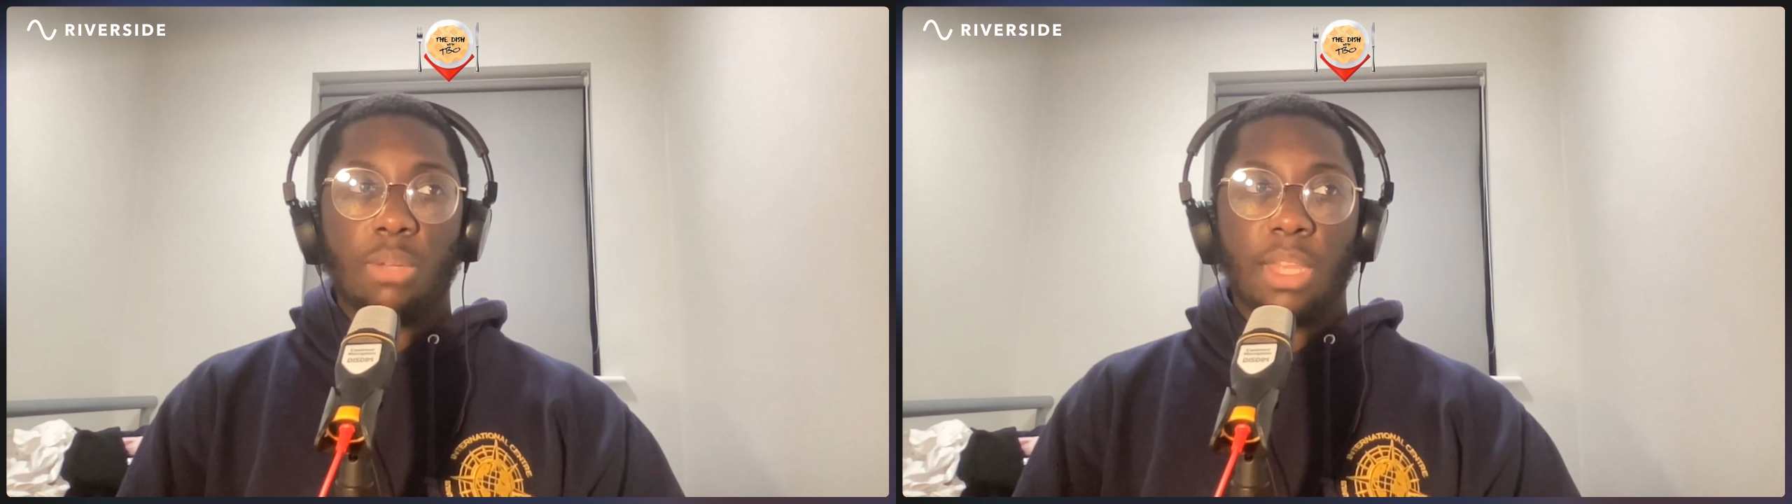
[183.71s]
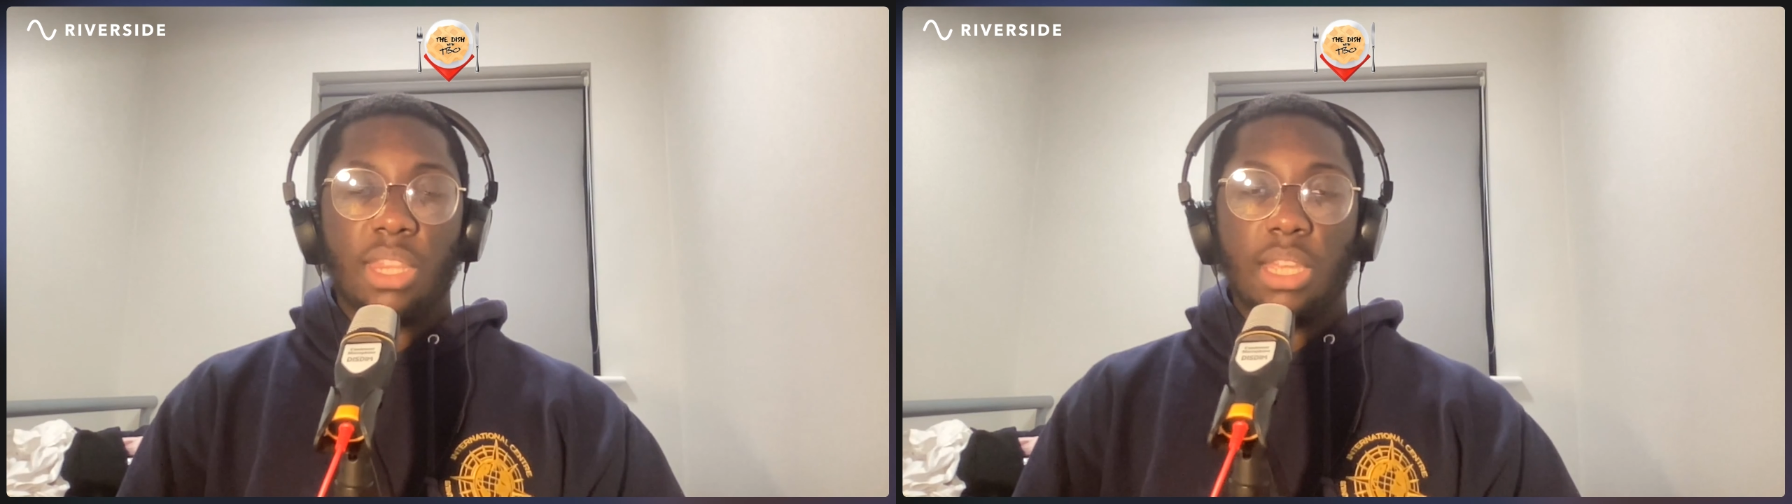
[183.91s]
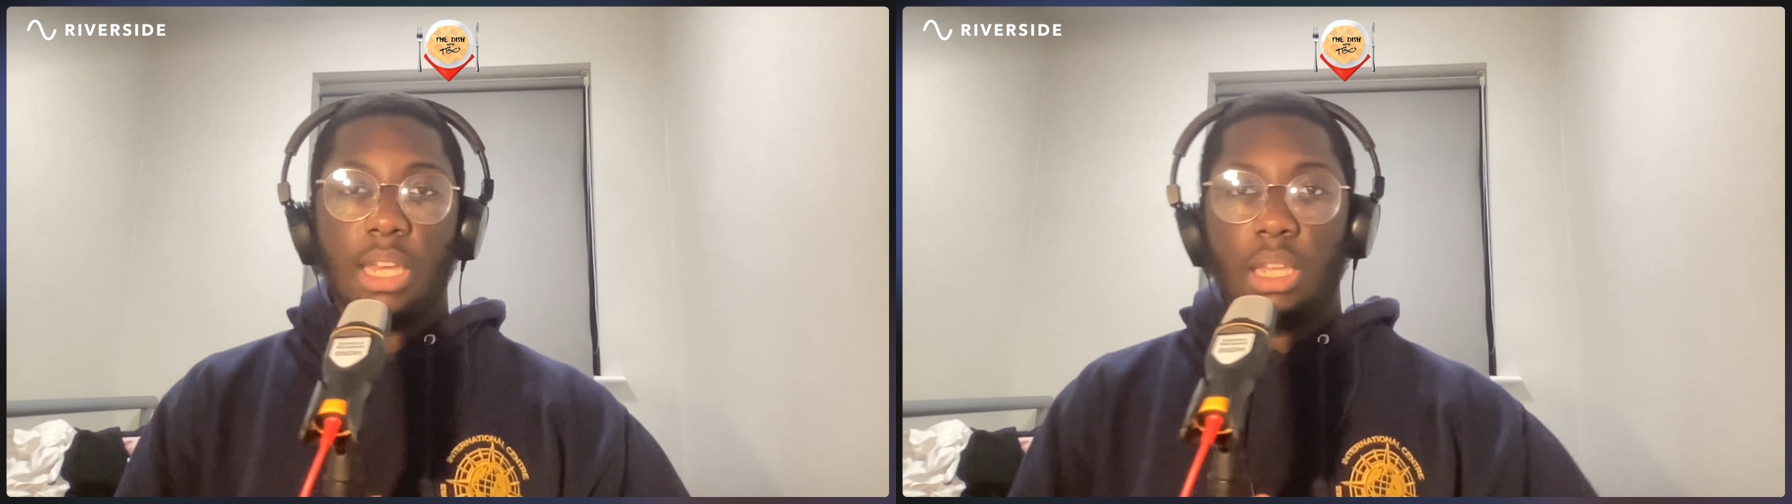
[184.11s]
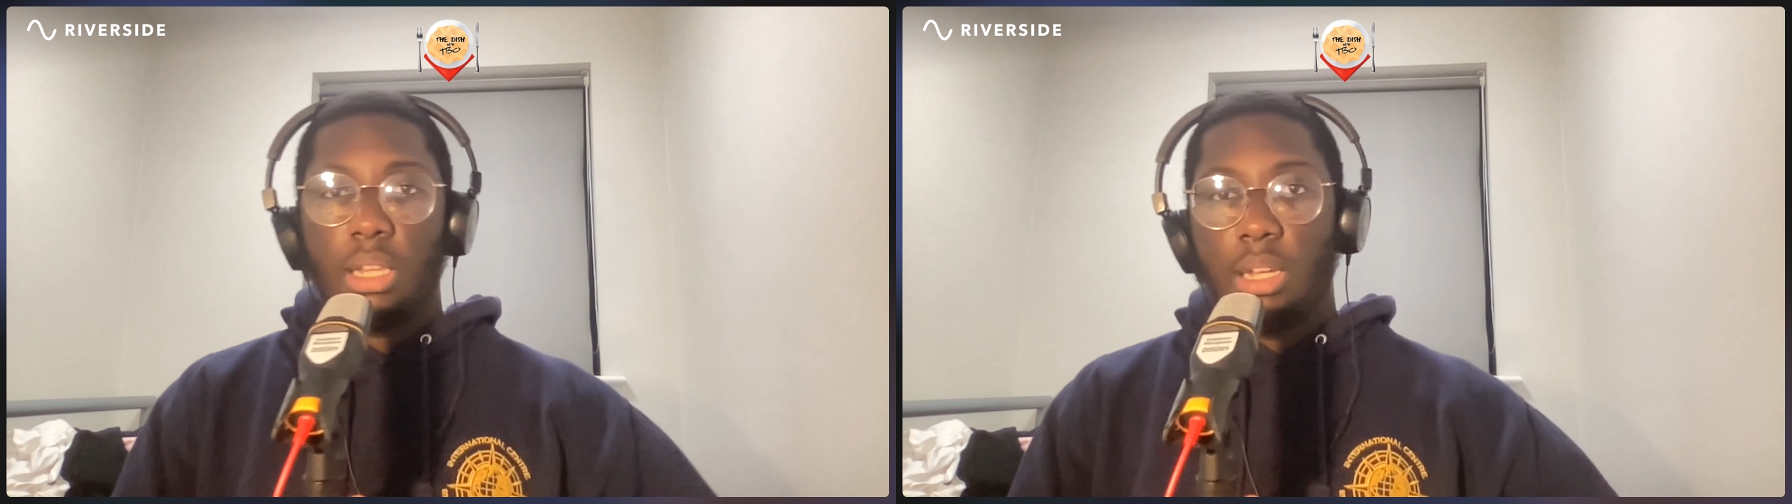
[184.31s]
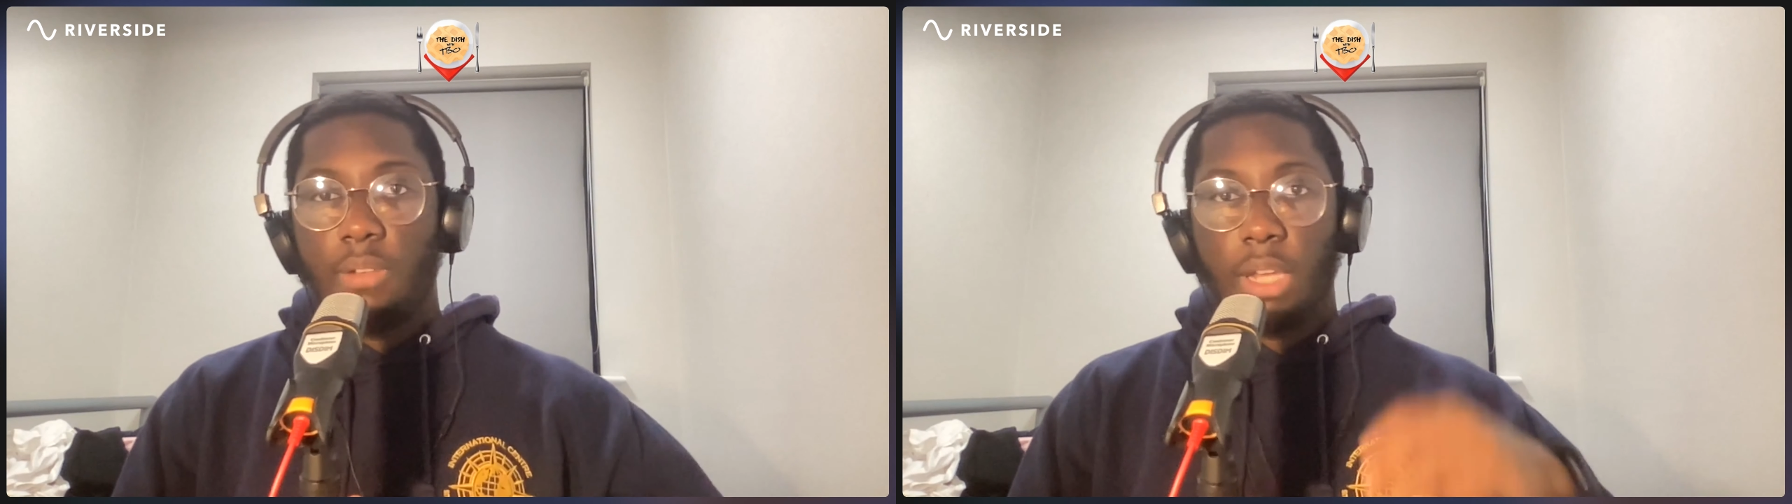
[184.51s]
they're there
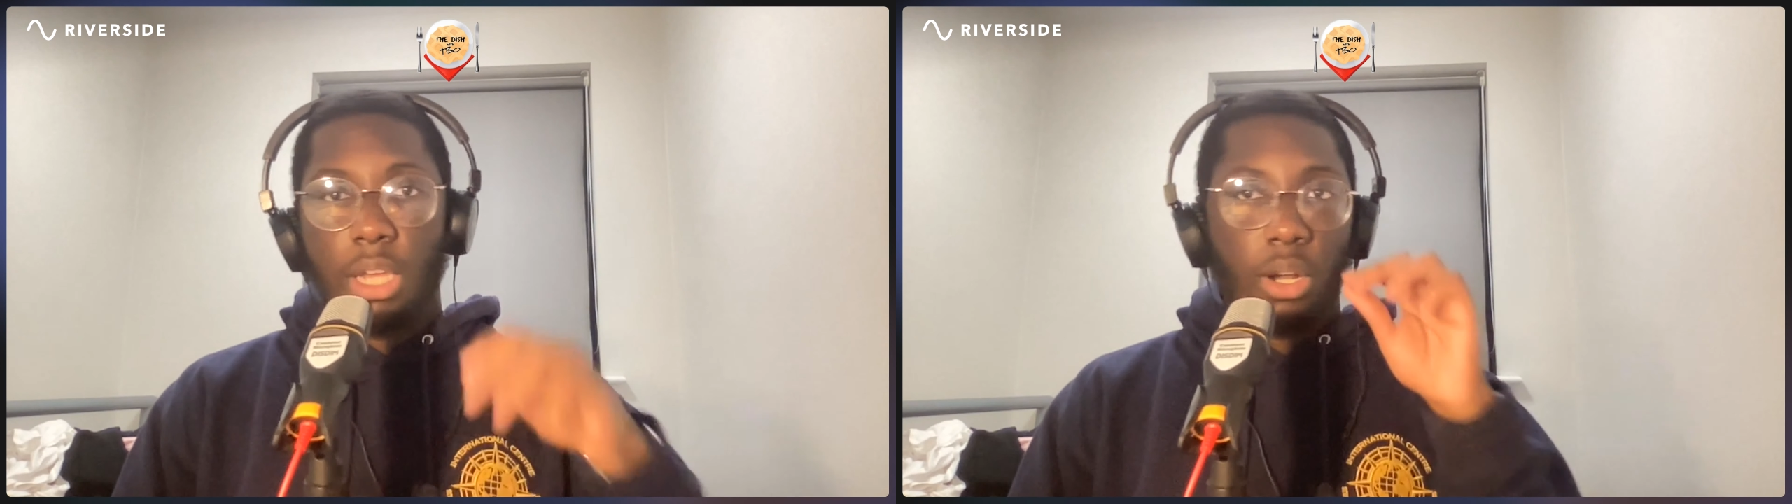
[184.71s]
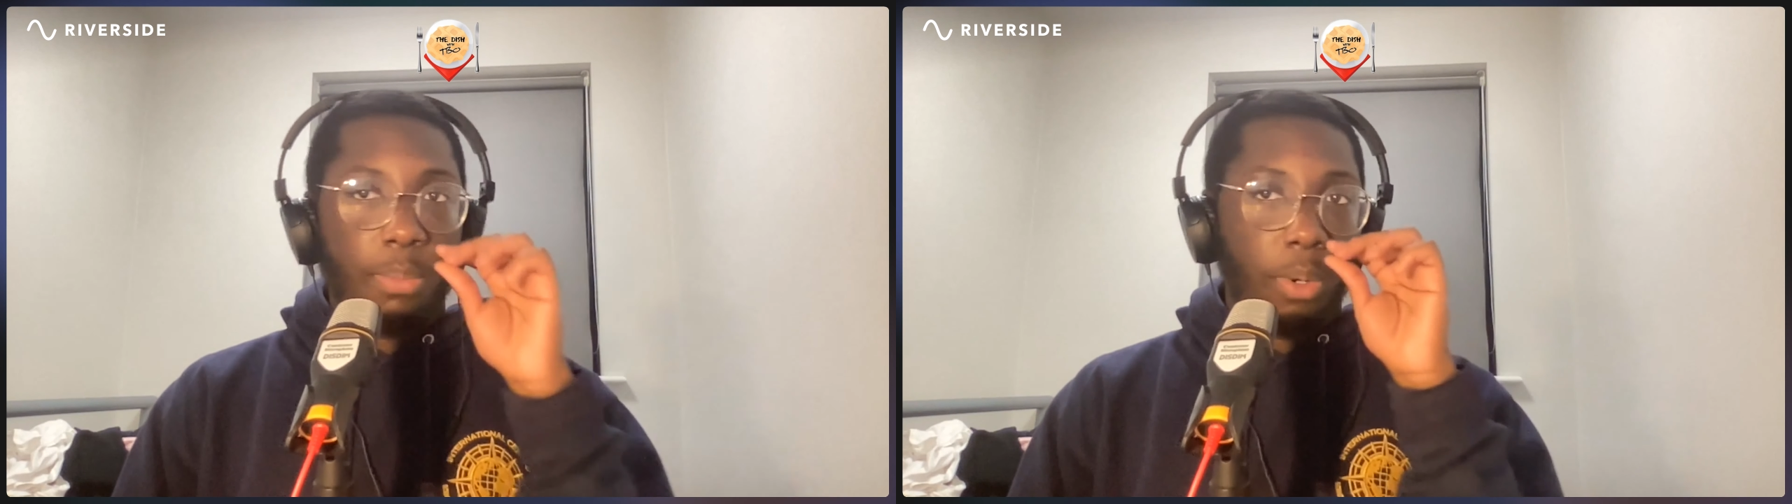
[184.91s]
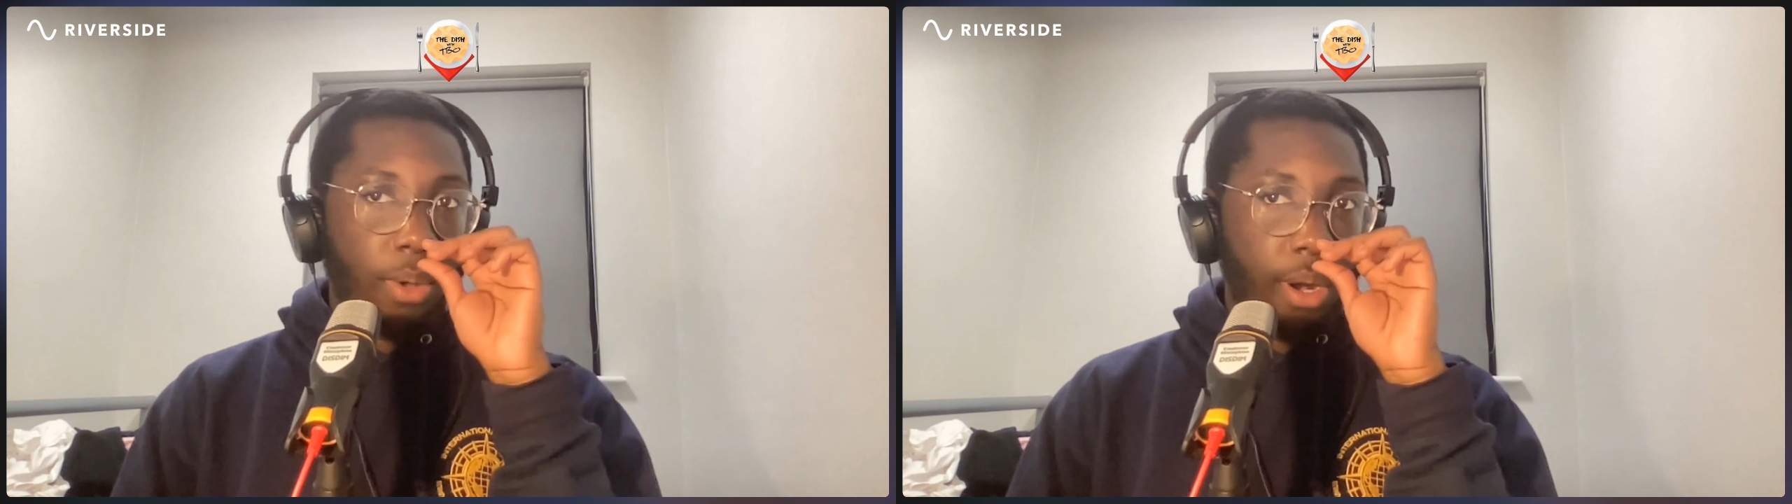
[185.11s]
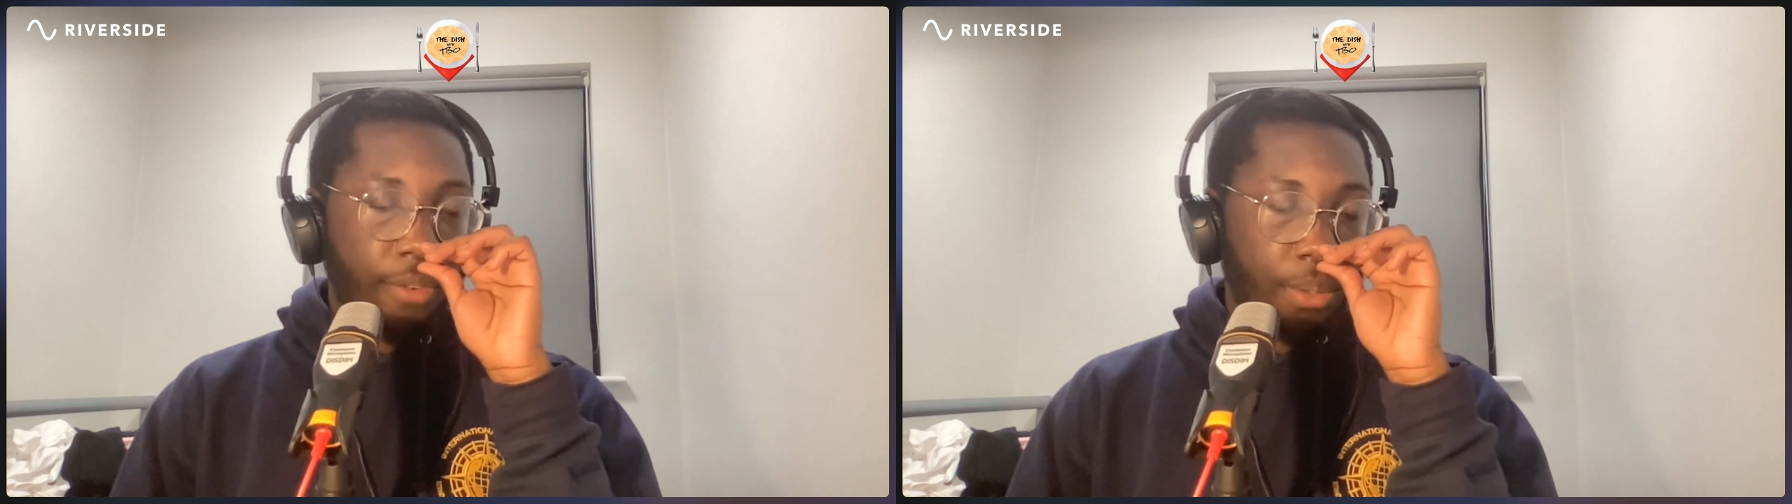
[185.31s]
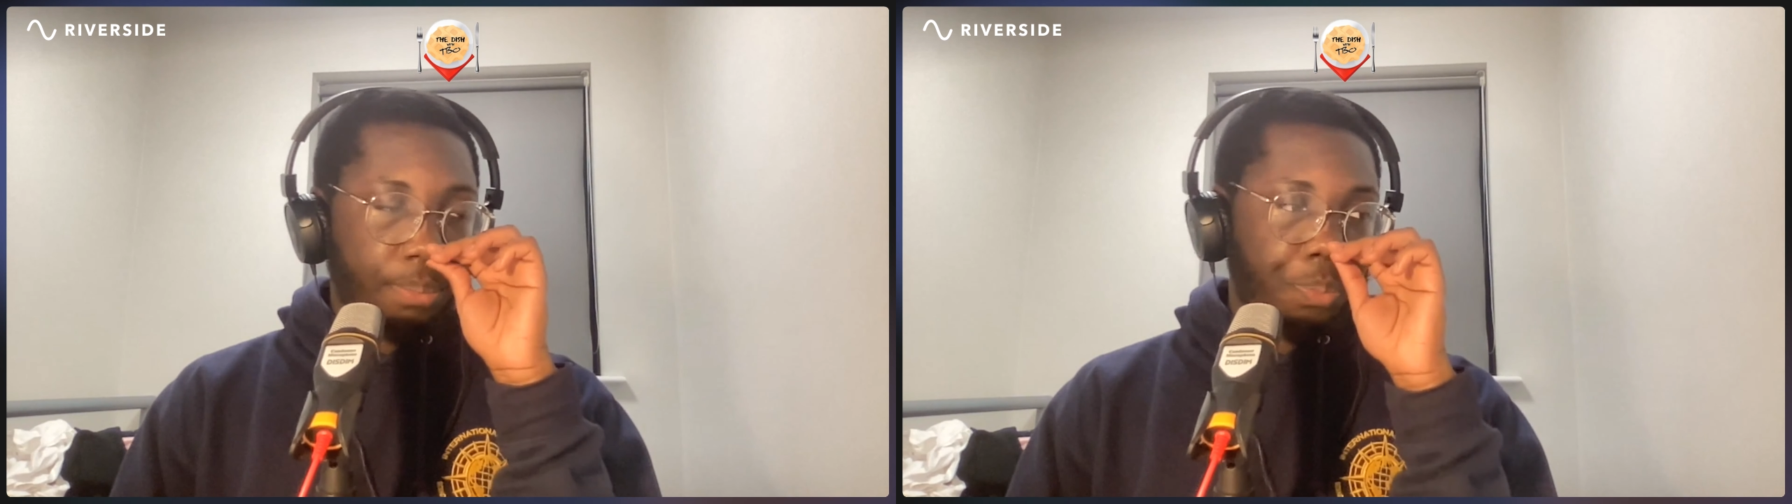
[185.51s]
living it up or whatever,